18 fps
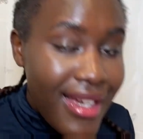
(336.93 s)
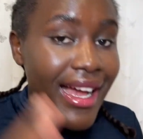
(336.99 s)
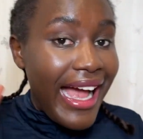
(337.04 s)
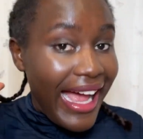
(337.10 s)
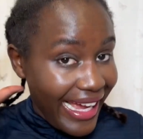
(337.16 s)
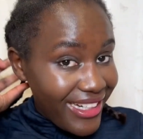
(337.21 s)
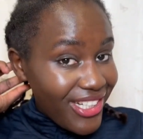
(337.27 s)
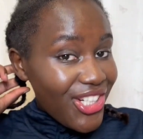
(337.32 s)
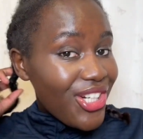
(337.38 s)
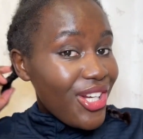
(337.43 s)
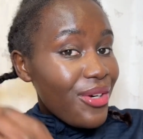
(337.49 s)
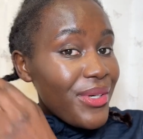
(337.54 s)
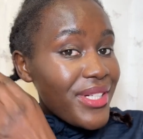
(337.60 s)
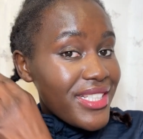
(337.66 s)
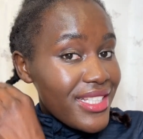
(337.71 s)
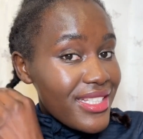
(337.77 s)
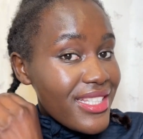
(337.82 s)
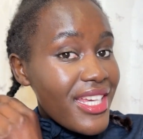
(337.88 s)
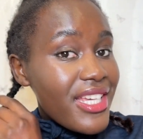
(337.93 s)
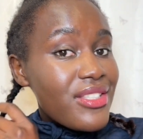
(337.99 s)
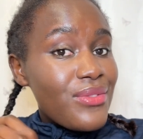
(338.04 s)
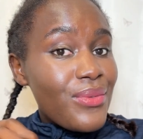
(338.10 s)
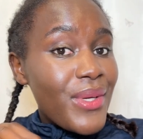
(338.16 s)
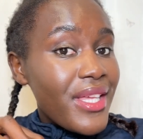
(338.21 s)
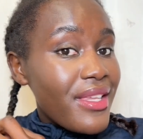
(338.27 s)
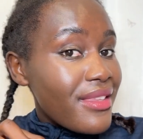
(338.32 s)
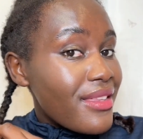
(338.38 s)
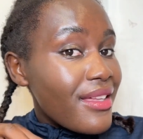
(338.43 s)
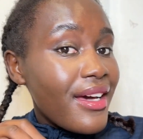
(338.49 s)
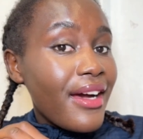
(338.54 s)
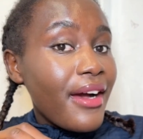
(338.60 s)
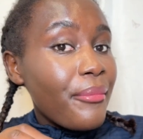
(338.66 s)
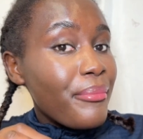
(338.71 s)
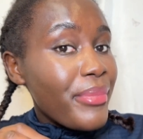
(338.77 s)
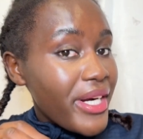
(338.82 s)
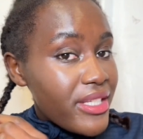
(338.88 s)
I don't know what it is with
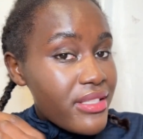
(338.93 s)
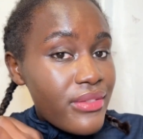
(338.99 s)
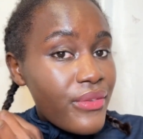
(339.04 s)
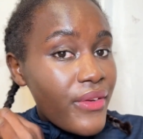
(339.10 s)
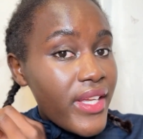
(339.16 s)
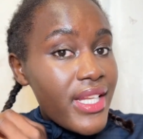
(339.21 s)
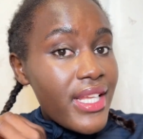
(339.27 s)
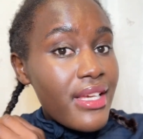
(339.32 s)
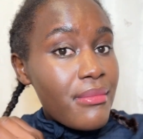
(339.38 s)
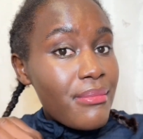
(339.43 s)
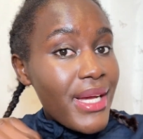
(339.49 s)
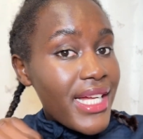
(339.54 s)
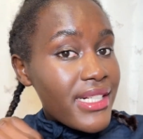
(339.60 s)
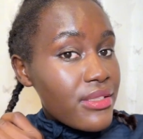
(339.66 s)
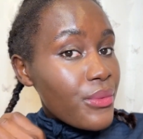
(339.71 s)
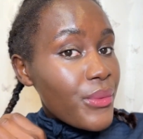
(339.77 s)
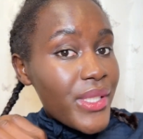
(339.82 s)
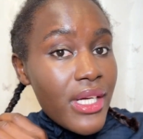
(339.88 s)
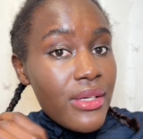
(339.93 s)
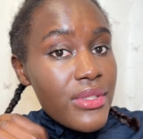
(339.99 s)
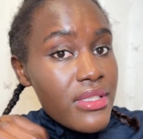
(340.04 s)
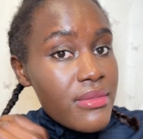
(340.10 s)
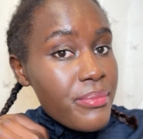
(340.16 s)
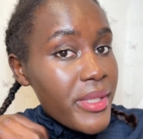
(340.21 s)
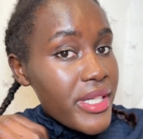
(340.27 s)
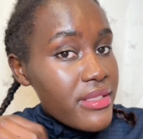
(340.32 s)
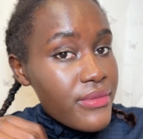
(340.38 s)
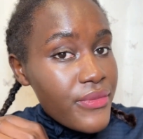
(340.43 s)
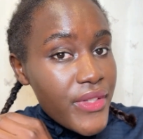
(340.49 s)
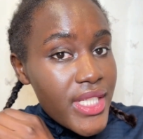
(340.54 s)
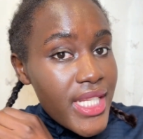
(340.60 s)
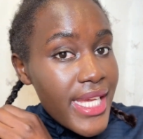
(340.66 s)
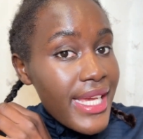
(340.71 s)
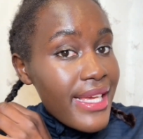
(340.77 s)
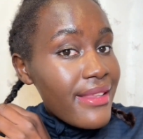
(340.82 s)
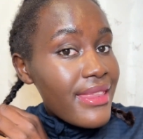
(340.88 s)
breastfeeding, but when I was
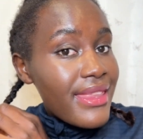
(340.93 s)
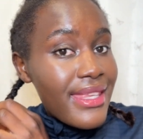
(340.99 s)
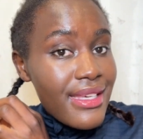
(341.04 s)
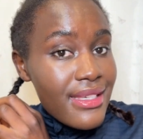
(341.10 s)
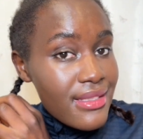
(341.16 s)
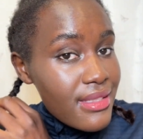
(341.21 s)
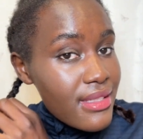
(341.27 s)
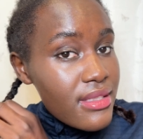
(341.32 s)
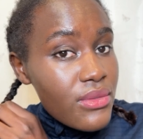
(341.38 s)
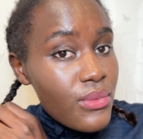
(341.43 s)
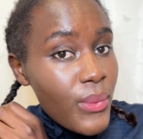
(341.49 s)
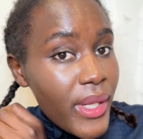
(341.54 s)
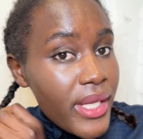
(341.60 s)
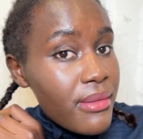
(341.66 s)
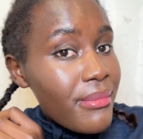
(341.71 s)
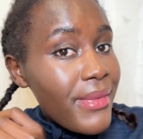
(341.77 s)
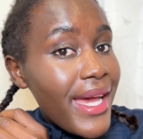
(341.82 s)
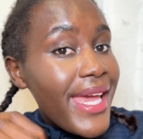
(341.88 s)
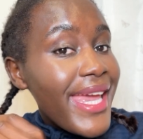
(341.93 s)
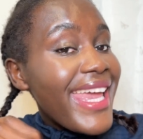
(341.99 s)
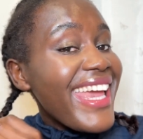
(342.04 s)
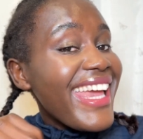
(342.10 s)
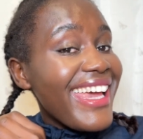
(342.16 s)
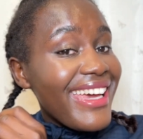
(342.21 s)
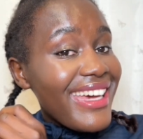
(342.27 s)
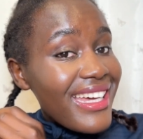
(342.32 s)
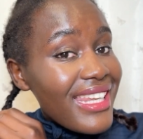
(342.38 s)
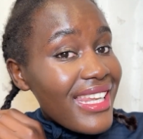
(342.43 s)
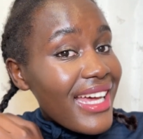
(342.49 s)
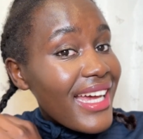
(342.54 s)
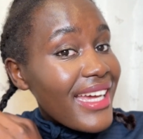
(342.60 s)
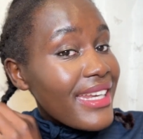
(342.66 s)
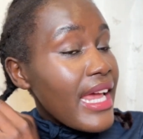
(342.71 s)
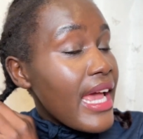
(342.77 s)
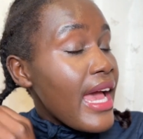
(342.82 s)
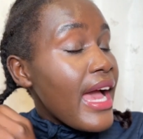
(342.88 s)
breastfeeding, this is when I
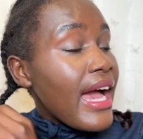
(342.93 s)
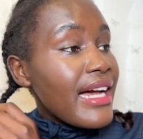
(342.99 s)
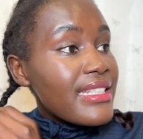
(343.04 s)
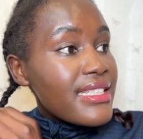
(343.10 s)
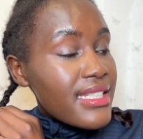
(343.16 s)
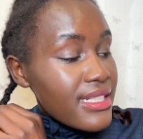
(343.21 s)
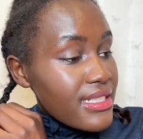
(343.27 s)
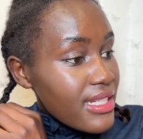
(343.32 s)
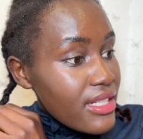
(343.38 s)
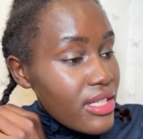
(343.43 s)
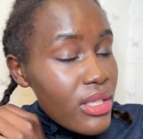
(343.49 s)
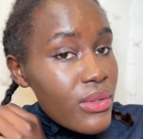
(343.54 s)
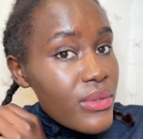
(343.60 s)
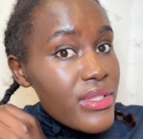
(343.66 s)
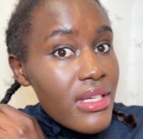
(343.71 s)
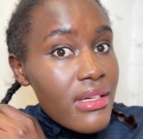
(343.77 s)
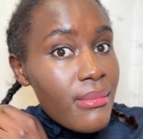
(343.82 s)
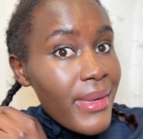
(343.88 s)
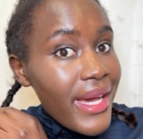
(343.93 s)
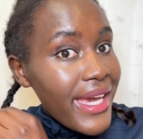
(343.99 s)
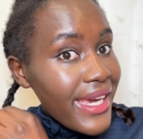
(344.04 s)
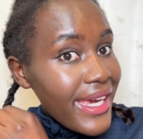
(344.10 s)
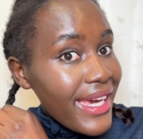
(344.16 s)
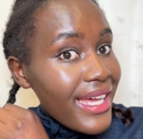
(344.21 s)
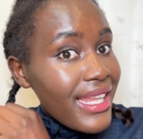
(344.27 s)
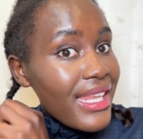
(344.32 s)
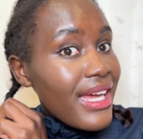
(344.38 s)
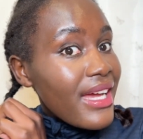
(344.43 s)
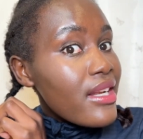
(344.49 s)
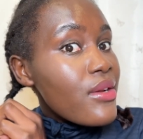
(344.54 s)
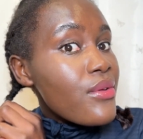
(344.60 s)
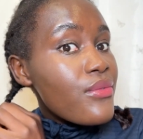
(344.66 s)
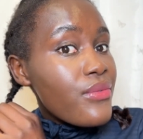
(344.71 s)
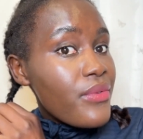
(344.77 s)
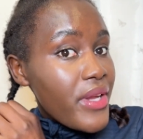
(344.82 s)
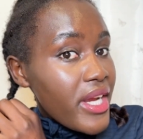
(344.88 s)
started losing my hairline
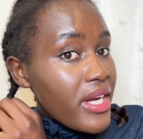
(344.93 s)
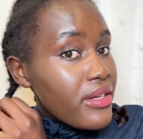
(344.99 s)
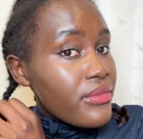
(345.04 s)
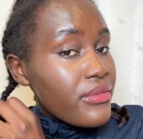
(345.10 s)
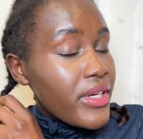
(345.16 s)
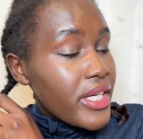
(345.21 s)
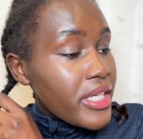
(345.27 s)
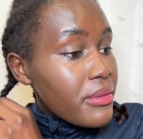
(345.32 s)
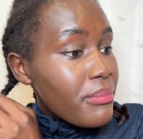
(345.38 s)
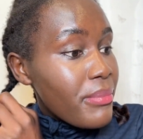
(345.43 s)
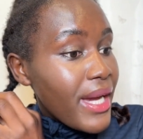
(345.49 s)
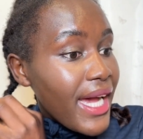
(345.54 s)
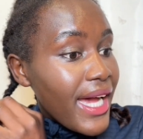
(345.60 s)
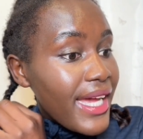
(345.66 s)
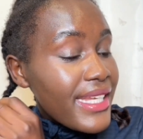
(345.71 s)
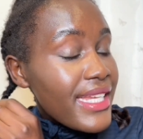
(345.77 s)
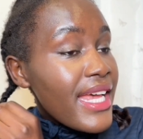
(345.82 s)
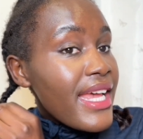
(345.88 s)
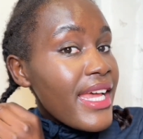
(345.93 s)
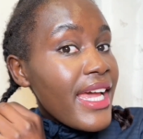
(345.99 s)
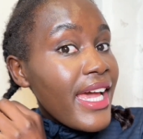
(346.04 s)
very, very bad.